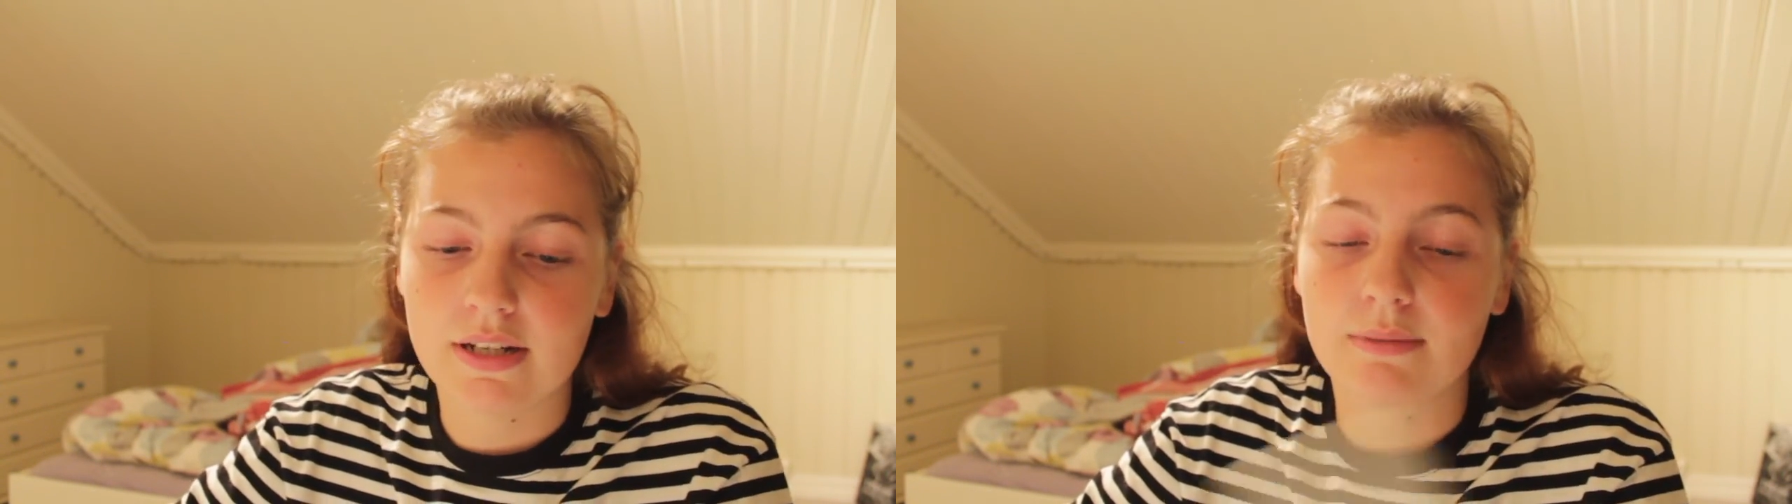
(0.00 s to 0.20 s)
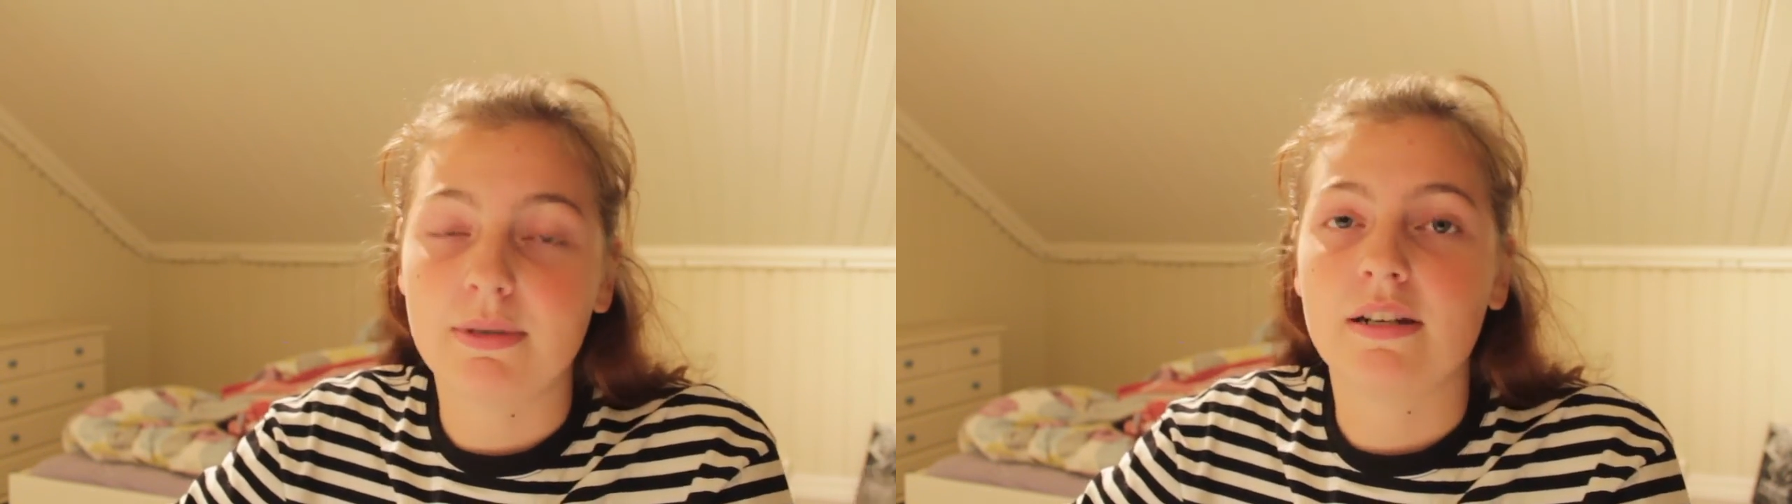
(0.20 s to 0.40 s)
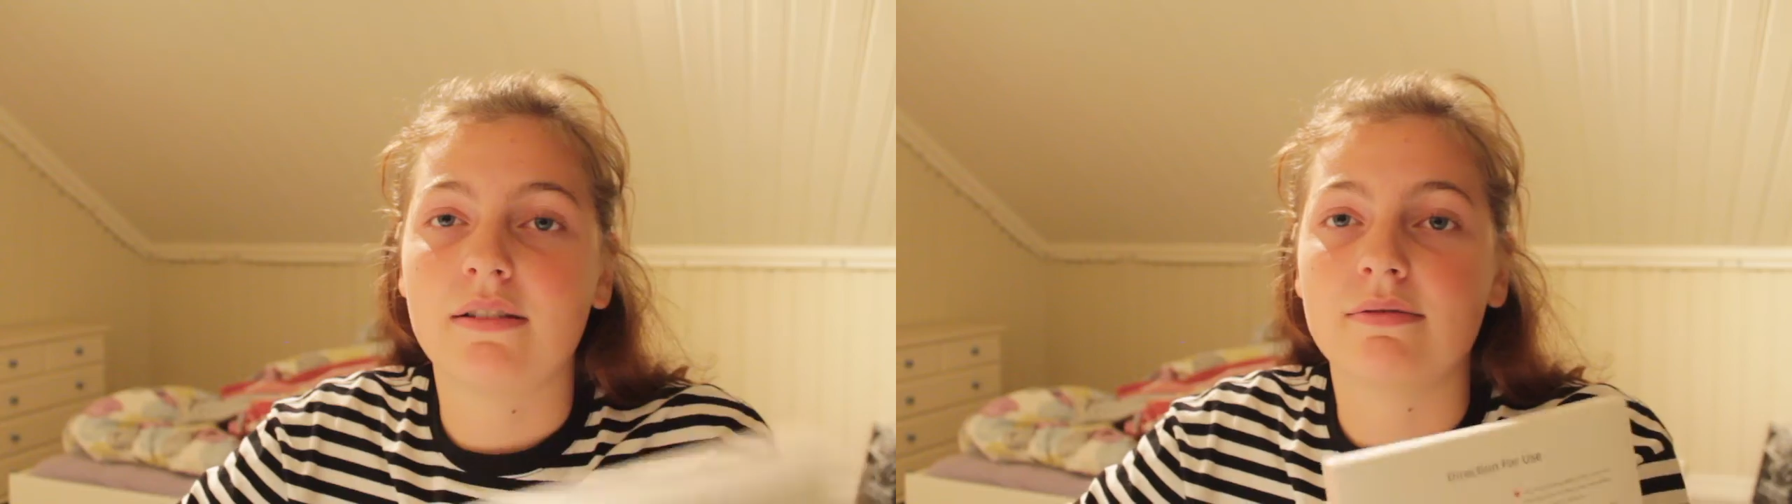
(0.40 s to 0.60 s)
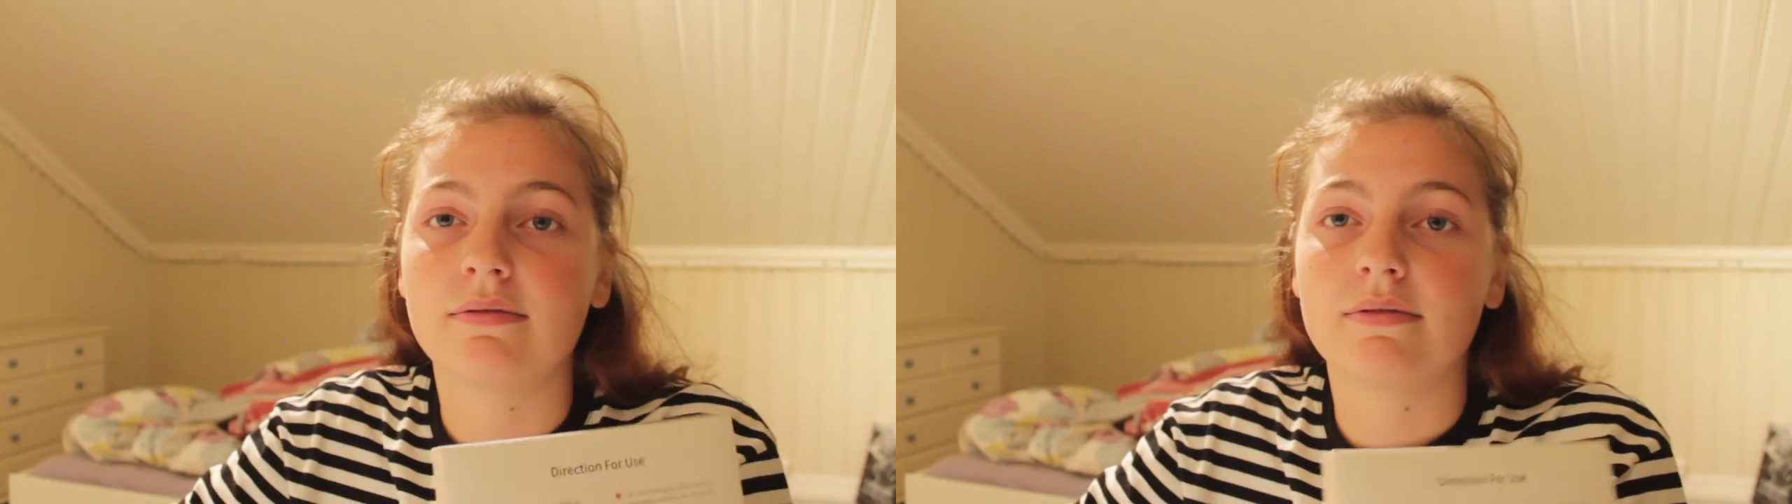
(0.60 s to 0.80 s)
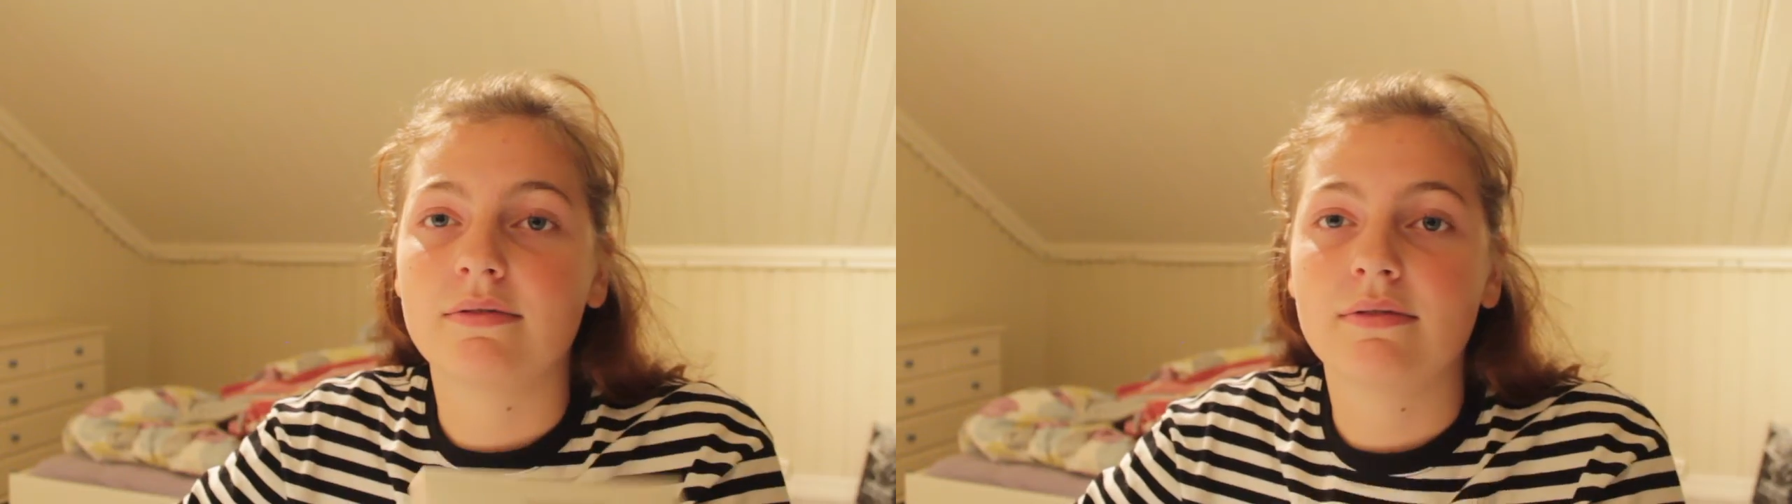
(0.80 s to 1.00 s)
I mean,
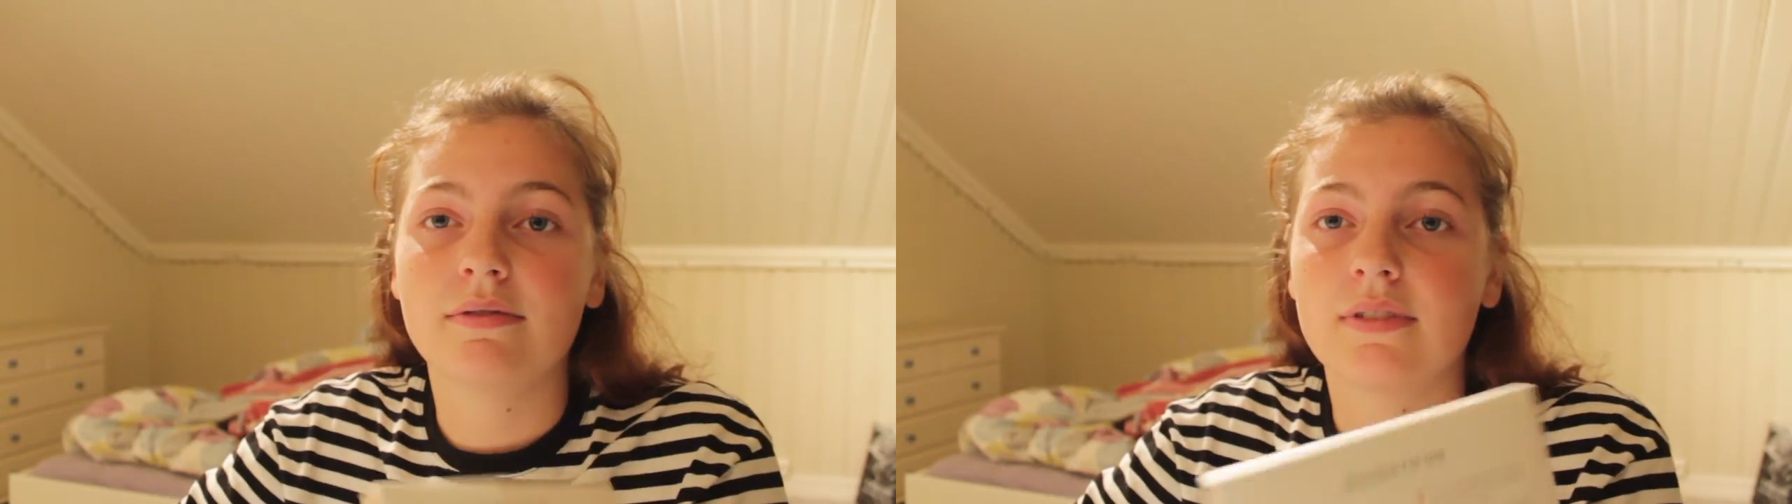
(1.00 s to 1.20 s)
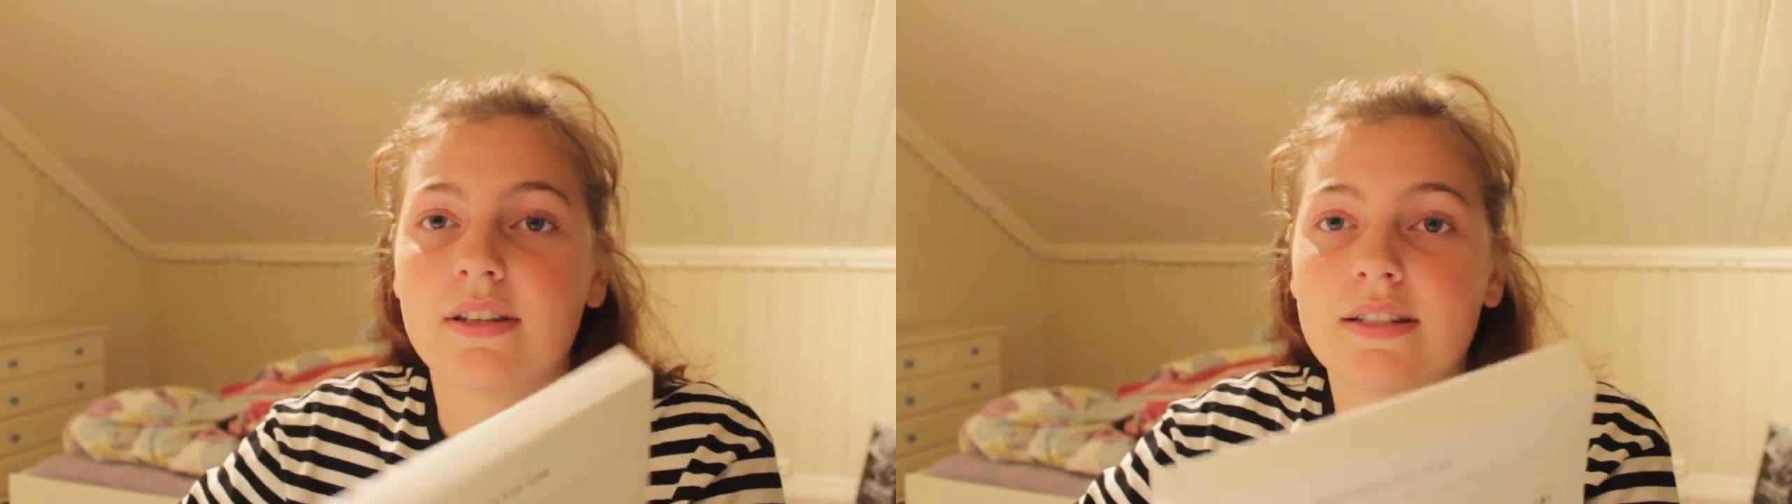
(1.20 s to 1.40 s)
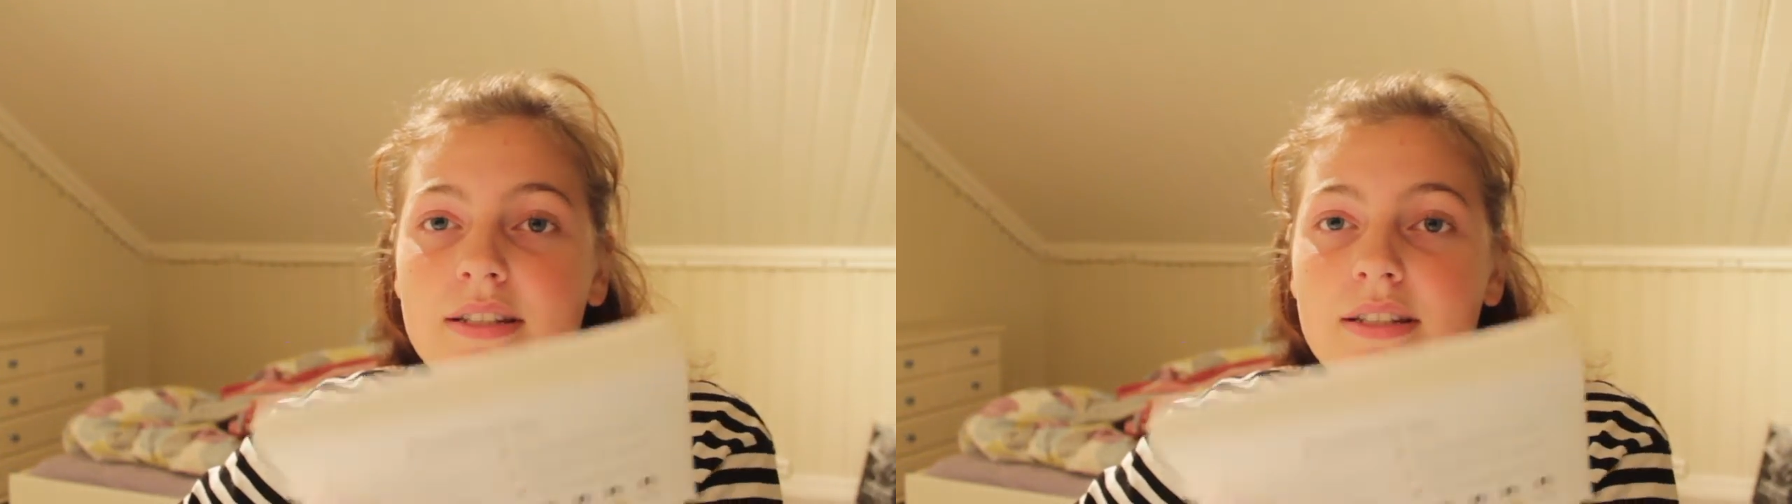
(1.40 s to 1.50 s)
the